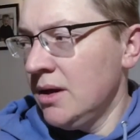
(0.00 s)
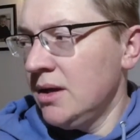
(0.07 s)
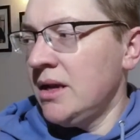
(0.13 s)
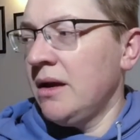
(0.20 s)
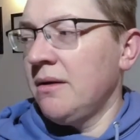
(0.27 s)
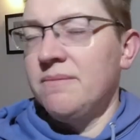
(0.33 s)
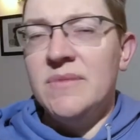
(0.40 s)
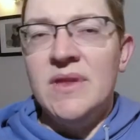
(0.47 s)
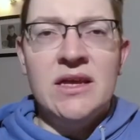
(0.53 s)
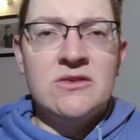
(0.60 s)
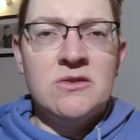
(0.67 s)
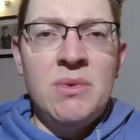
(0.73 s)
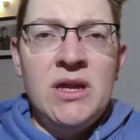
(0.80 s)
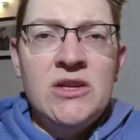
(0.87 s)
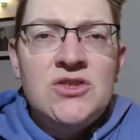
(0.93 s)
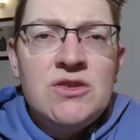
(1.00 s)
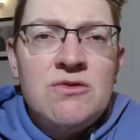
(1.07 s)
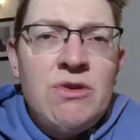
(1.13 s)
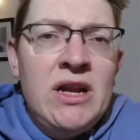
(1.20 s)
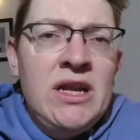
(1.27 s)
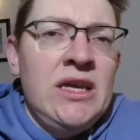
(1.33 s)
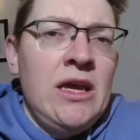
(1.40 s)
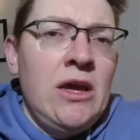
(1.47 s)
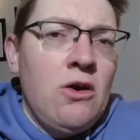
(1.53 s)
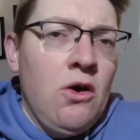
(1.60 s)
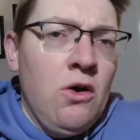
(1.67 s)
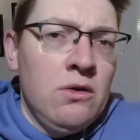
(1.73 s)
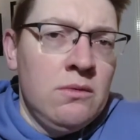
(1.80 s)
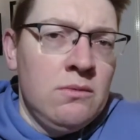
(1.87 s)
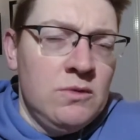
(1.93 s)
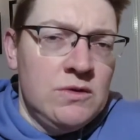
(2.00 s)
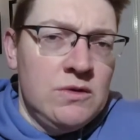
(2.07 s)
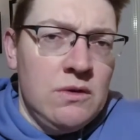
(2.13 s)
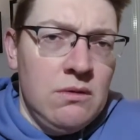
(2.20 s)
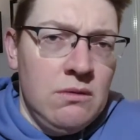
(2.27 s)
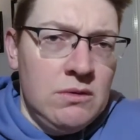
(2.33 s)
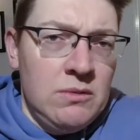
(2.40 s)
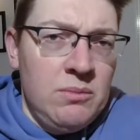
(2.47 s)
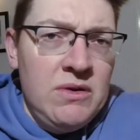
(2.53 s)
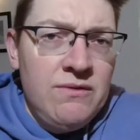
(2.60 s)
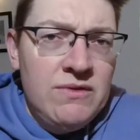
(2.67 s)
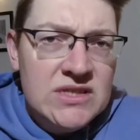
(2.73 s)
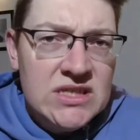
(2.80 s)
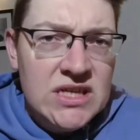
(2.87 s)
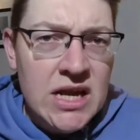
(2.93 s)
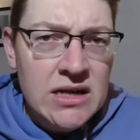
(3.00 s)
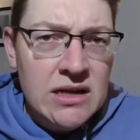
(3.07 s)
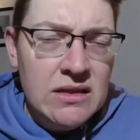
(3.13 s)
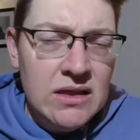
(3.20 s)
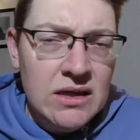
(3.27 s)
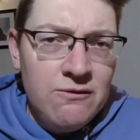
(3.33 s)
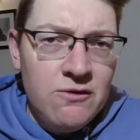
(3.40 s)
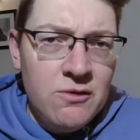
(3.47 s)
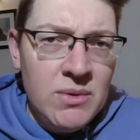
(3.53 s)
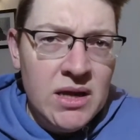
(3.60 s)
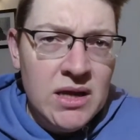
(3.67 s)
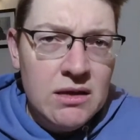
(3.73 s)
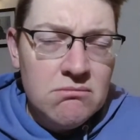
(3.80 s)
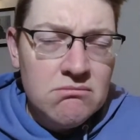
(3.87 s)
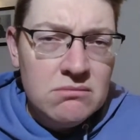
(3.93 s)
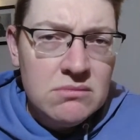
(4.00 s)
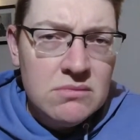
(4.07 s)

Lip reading: Now, as I mentioned, running in cotton was a bit of a standard thing for me,